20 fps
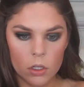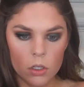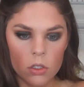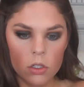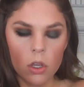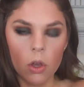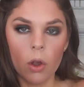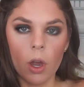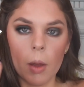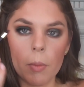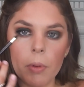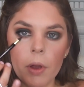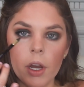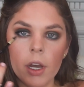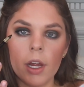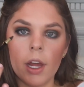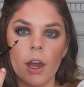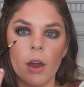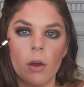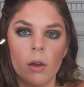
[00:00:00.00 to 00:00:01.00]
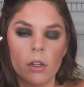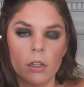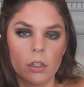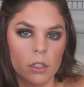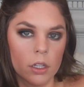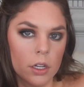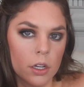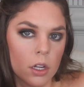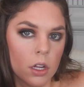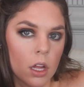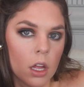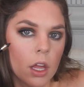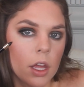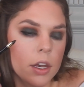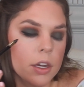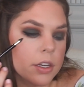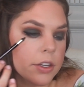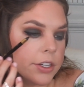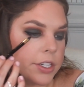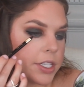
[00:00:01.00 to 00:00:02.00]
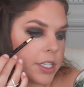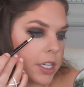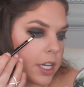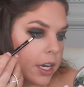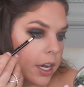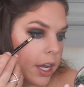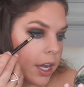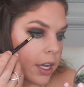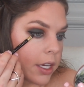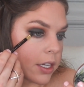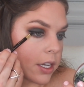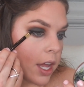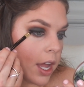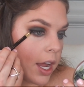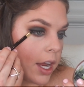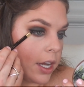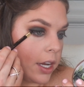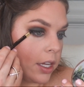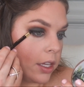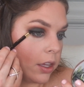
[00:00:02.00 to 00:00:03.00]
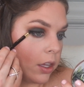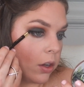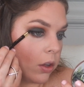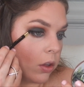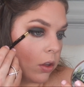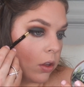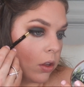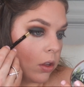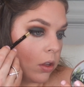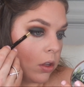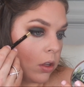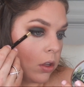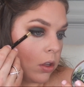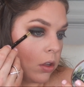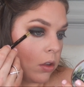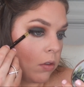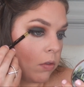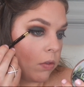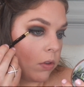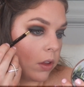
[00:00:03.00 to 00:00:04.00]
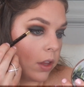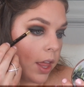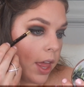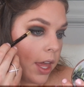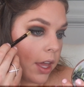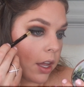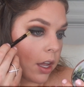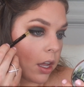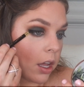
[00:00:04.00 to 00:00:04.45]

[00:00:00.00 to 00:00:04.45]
So I brought it out a little and just did a tiny little flick.